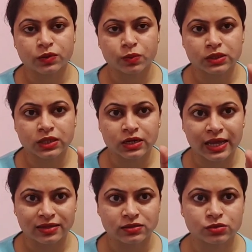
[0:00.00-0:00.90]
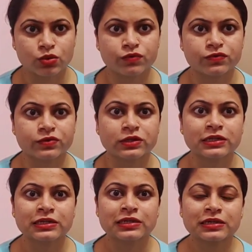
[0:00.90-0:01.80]
with the lens of
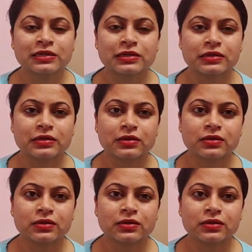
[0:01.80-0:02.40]
uh,